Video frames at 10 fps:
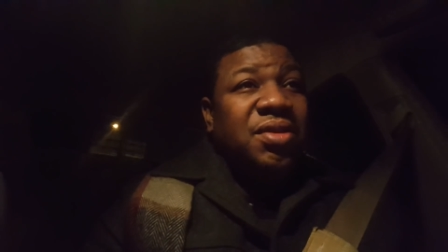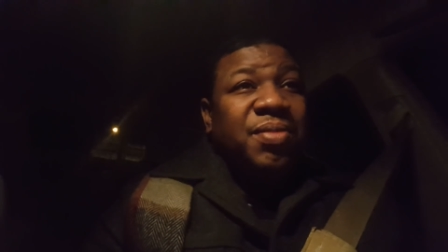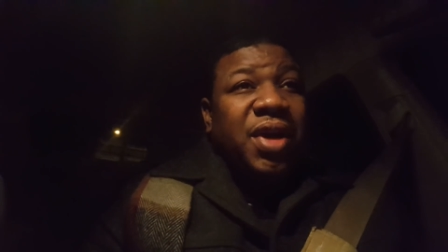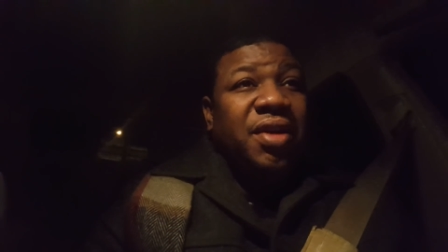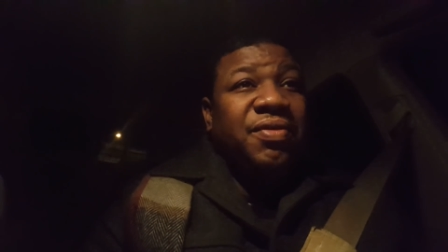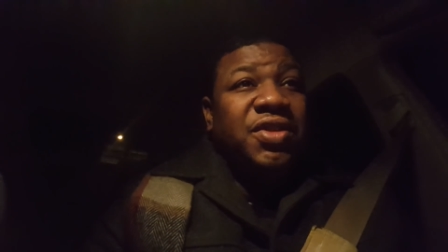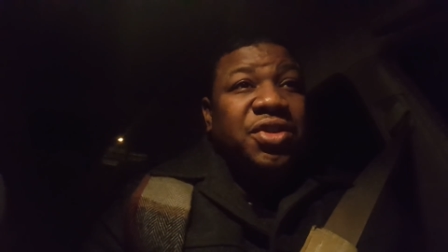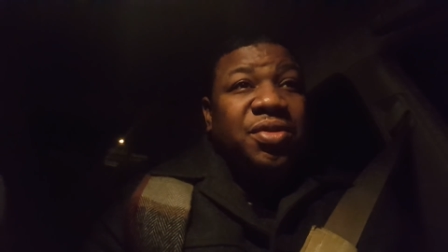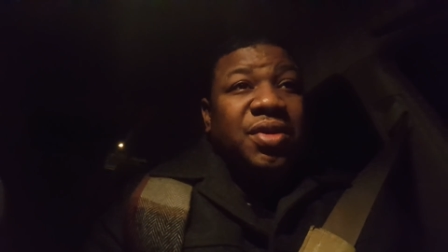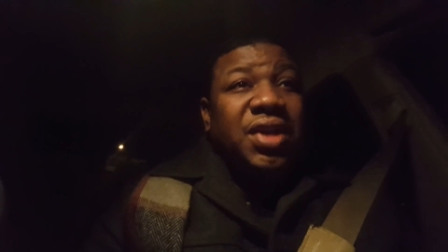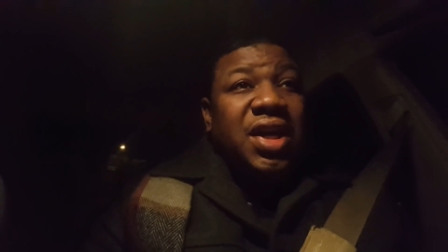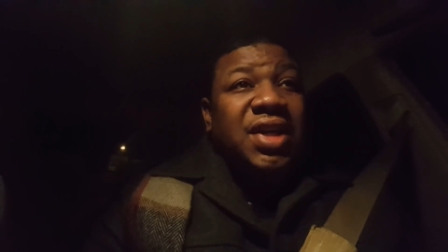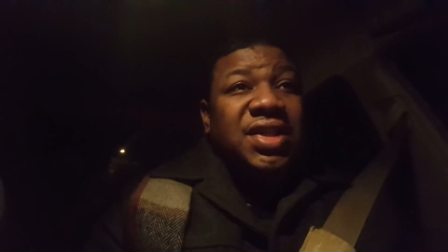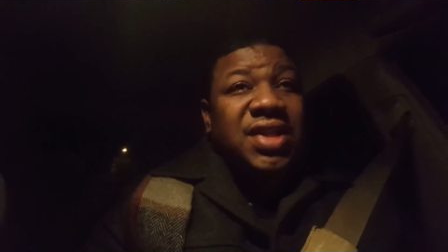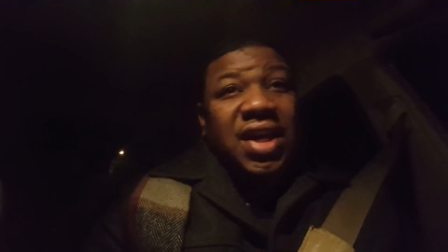No matter if it's true or
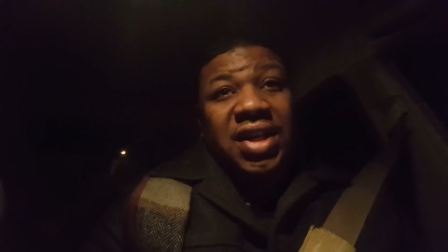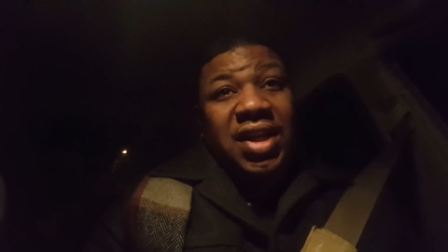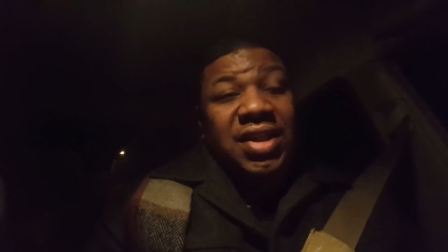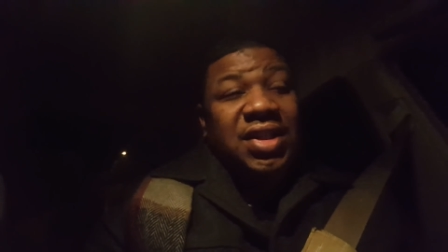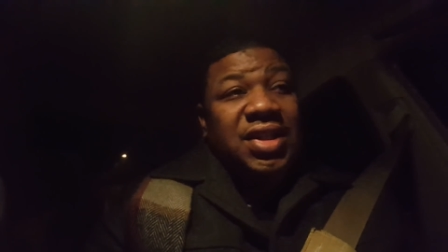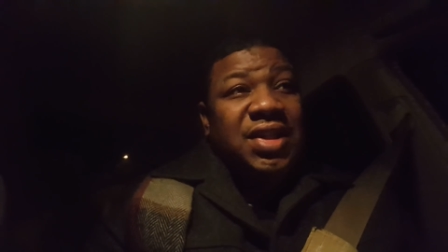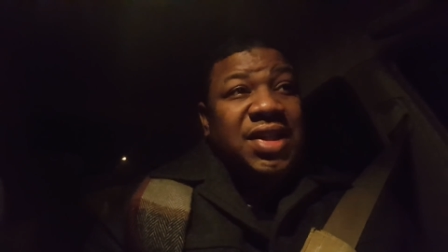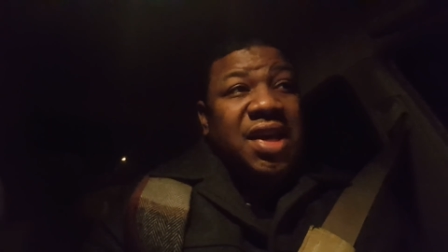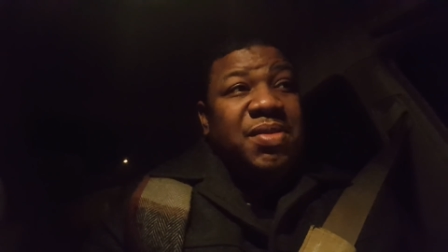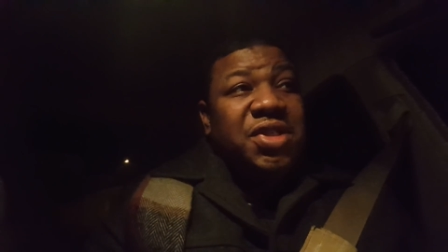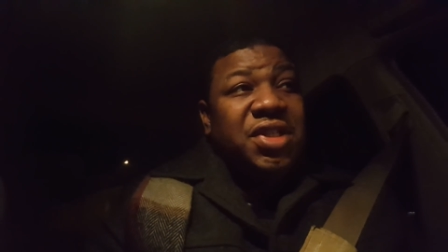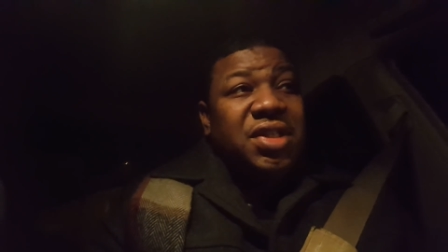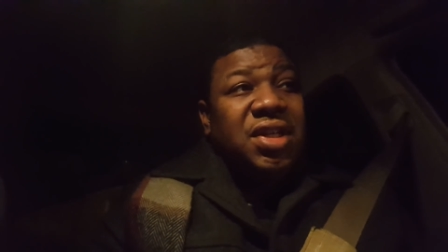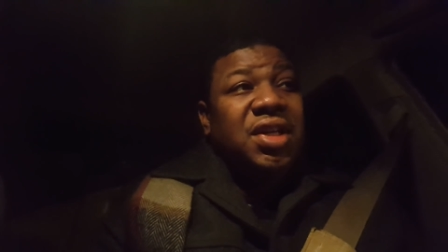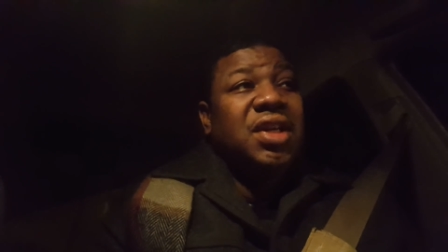not, it's psychologically
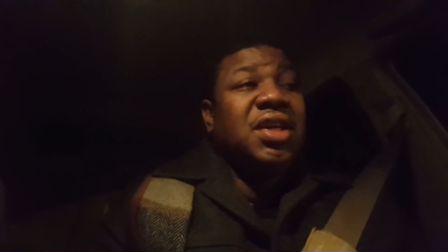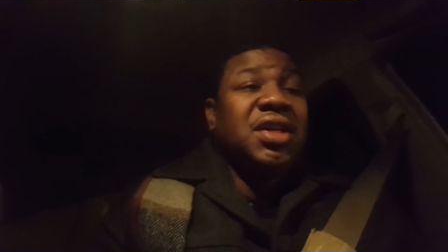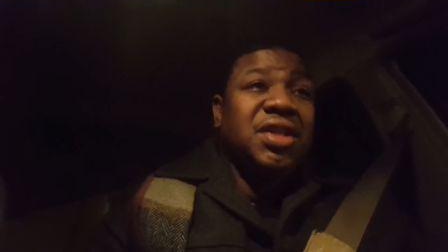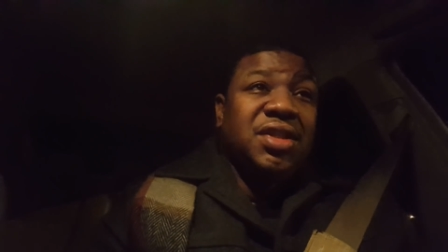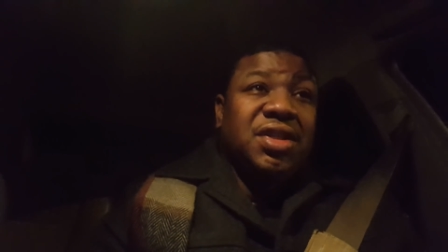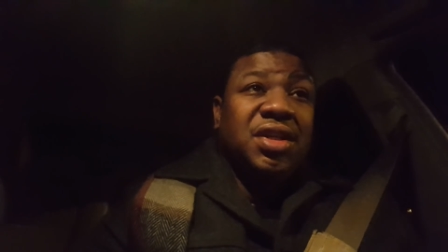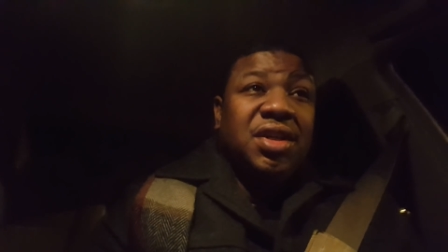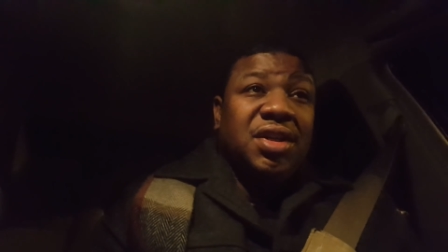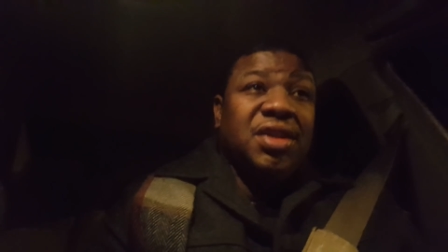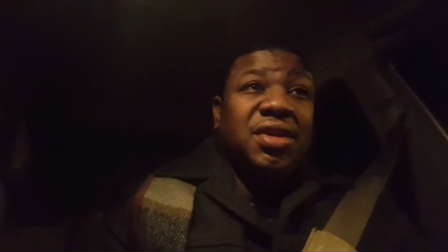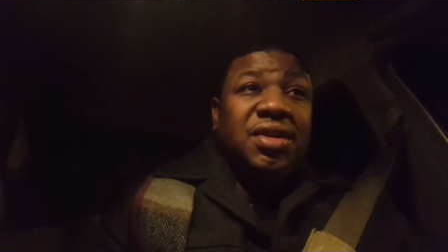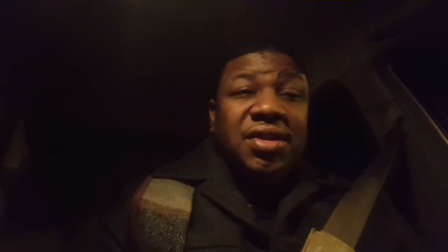damaging to